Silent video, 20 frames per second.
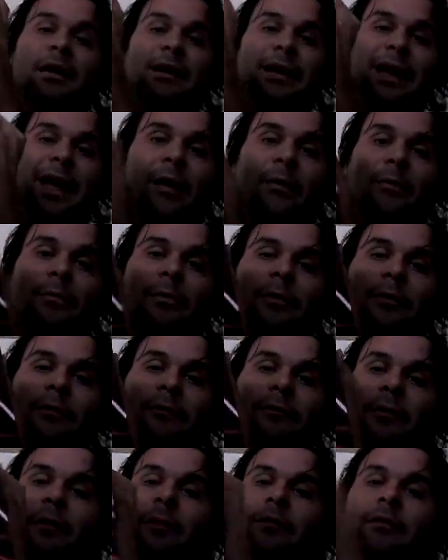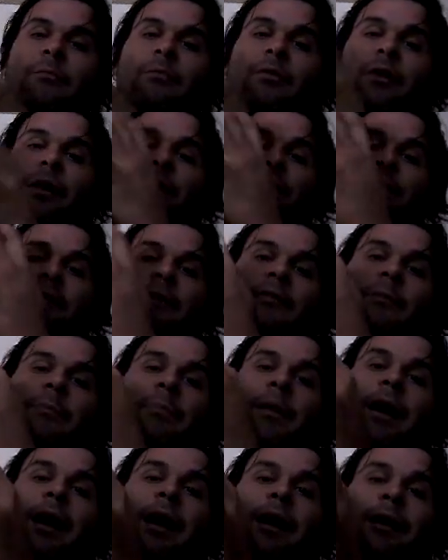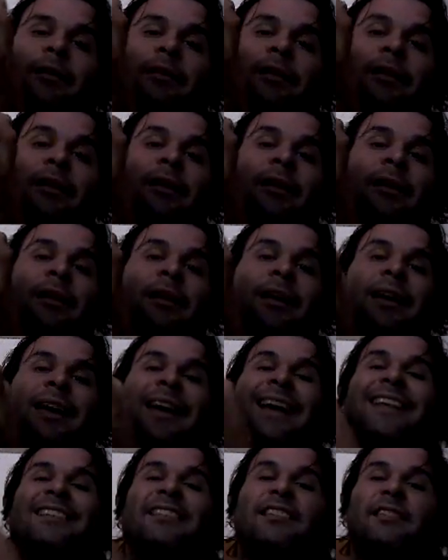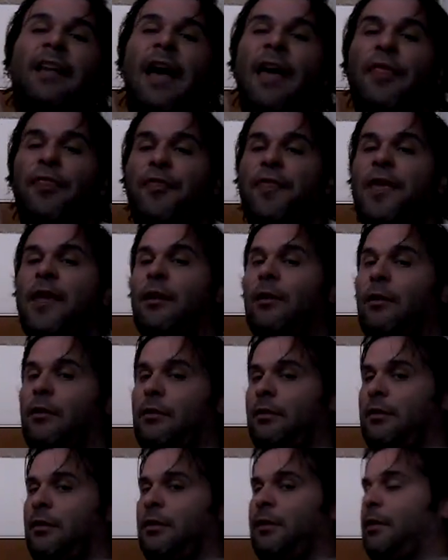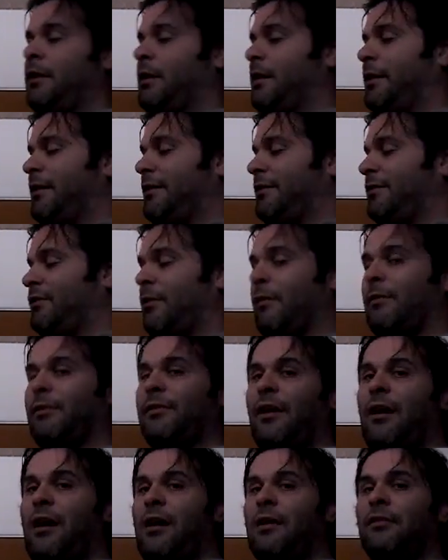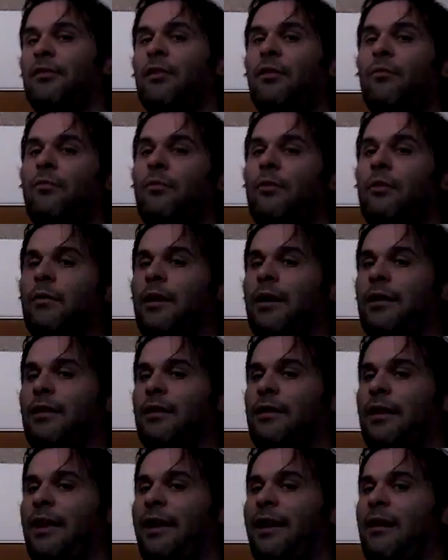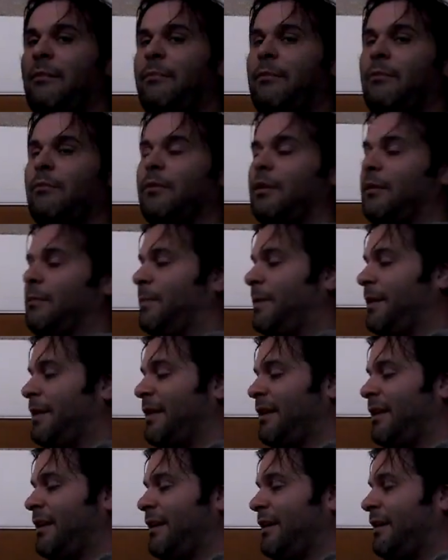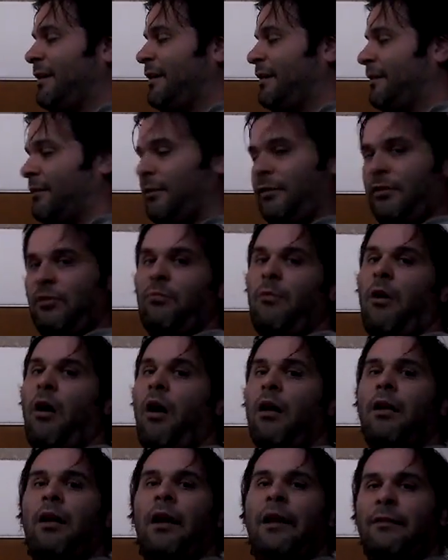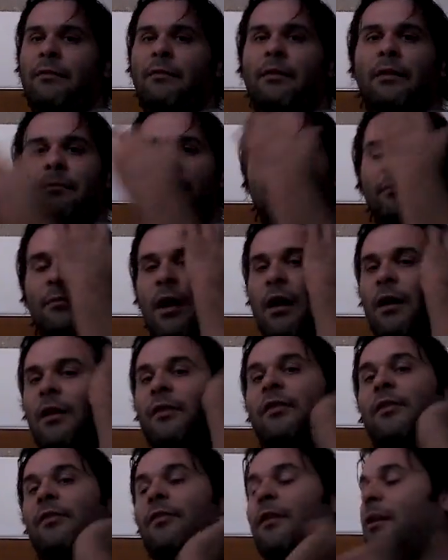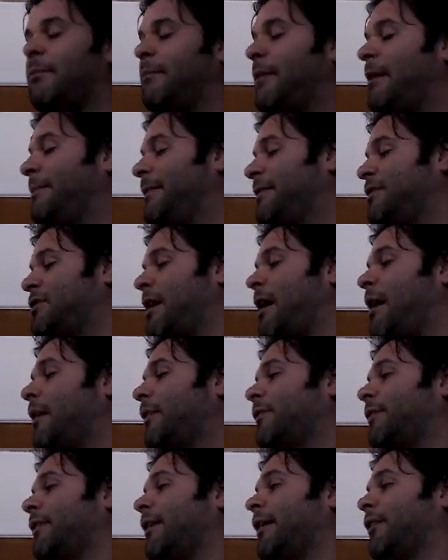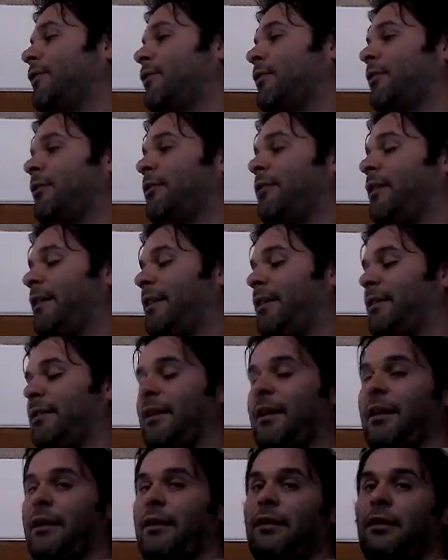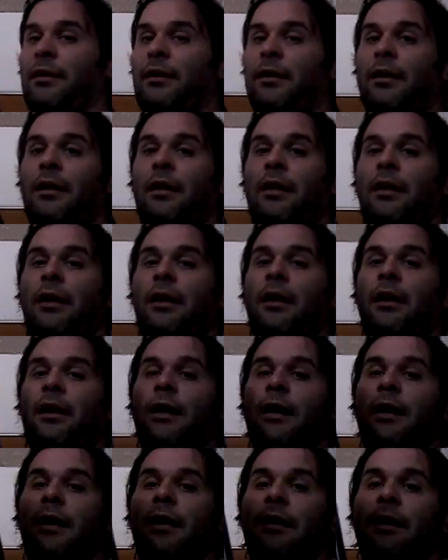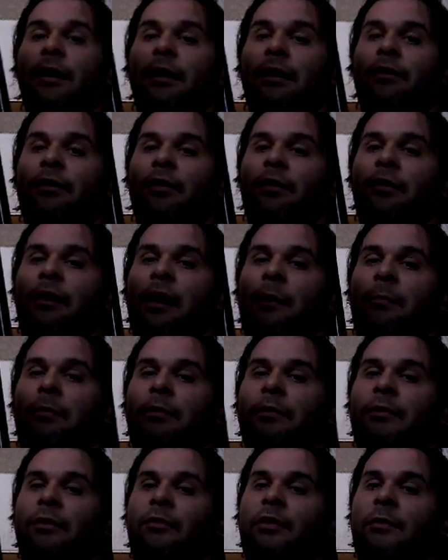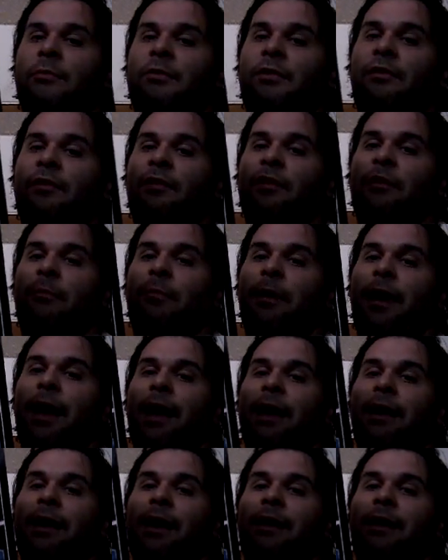Now, the first impression of the box, it's a lot thinner. So I was honestly worried that the helmet would be small. I honestly thought it might be child size for a second there. Here's a couple of descriptions on the back.